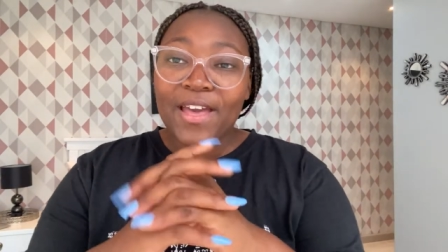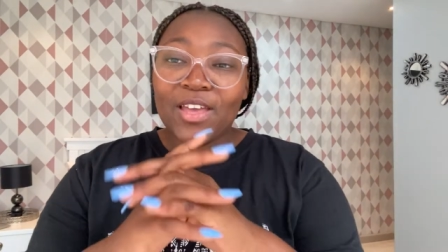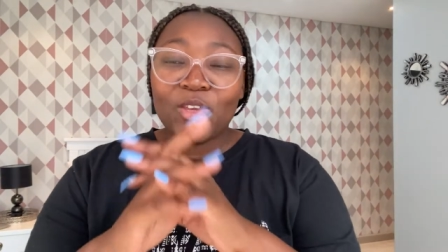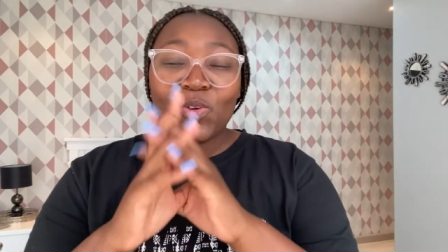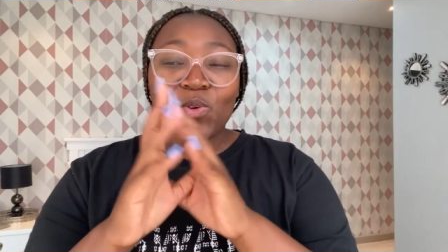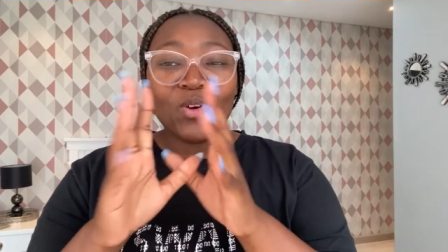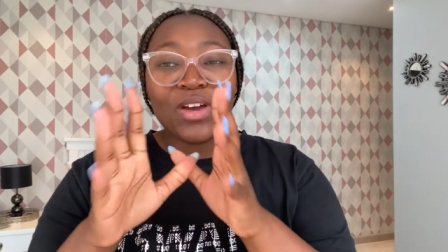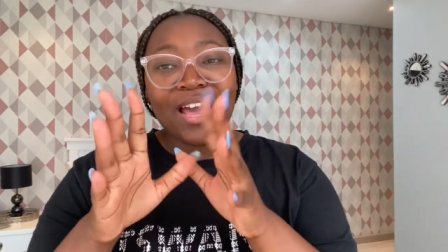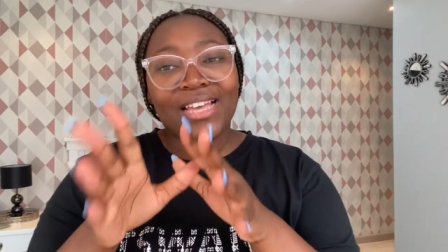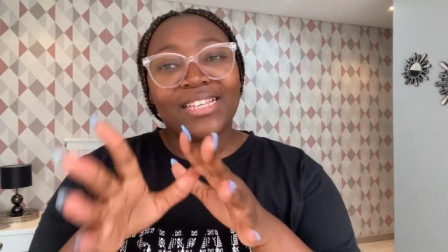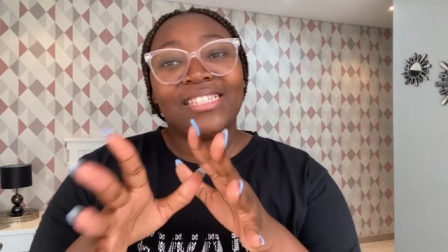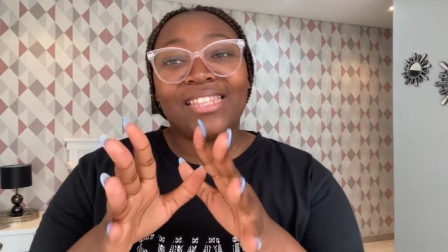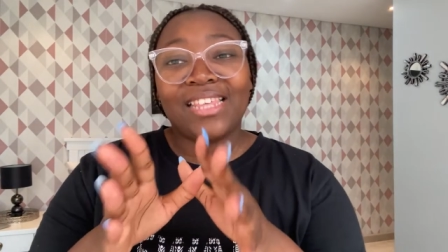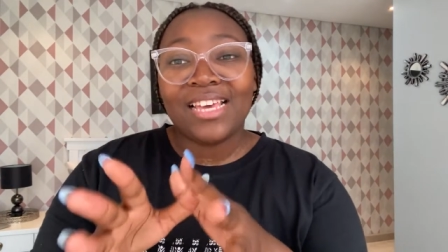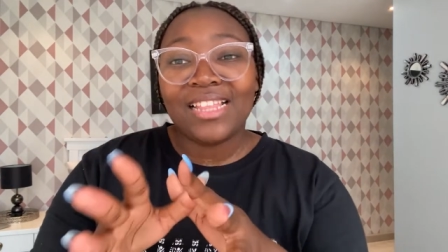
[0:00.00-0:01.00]
You guys
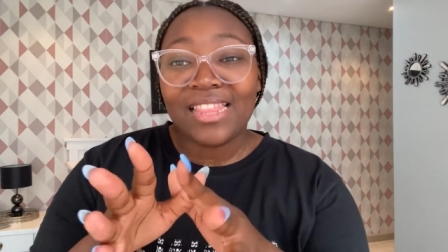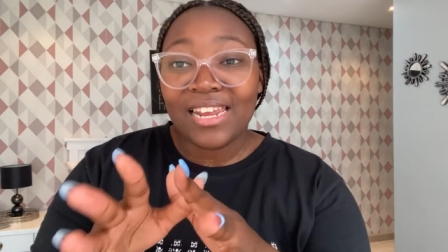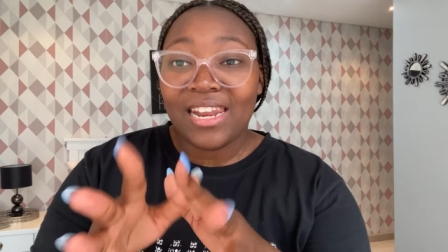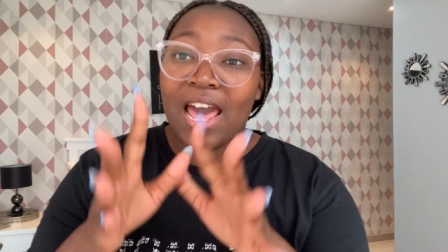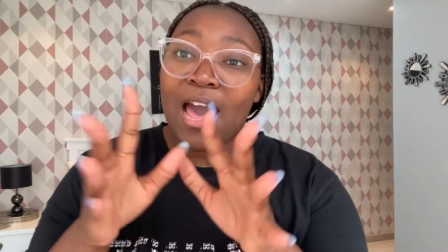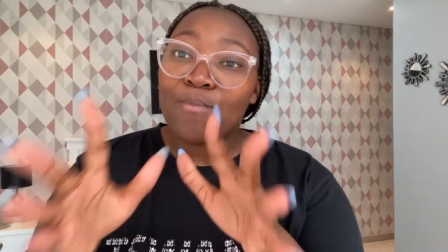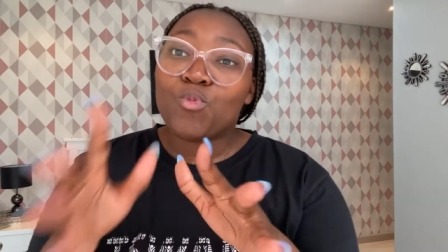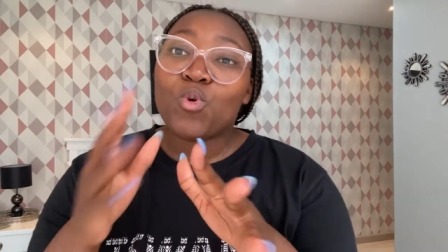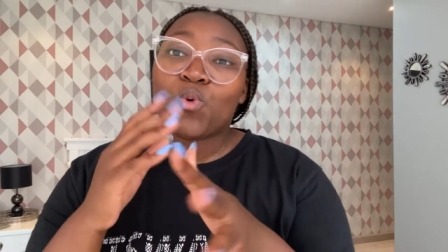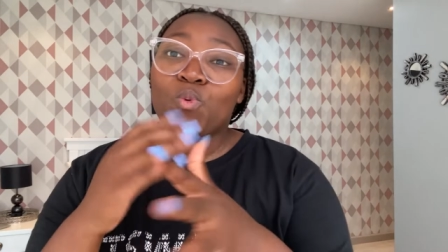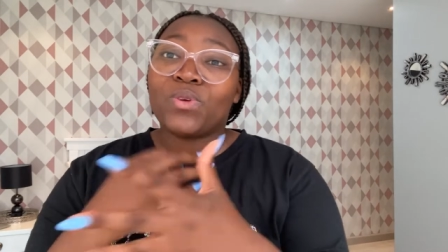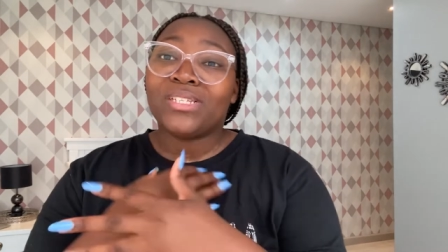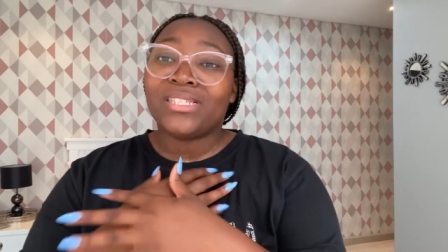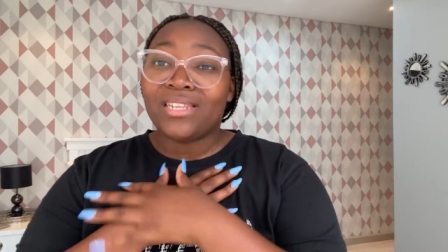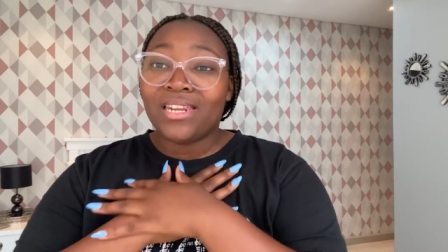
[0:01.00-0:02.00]
think that I'm
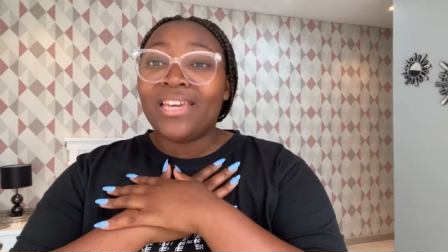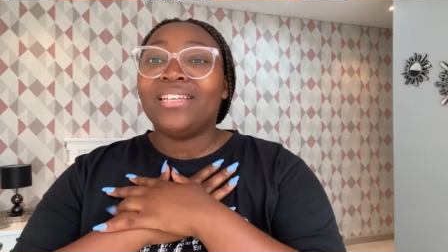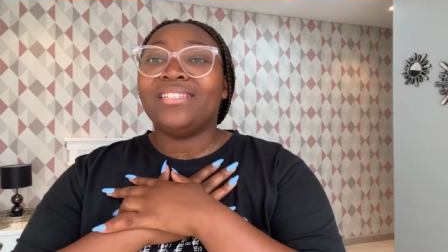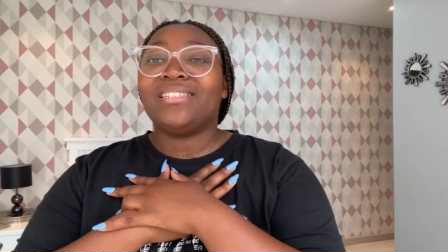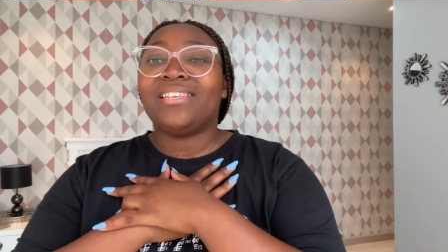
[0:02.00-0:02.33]
always late.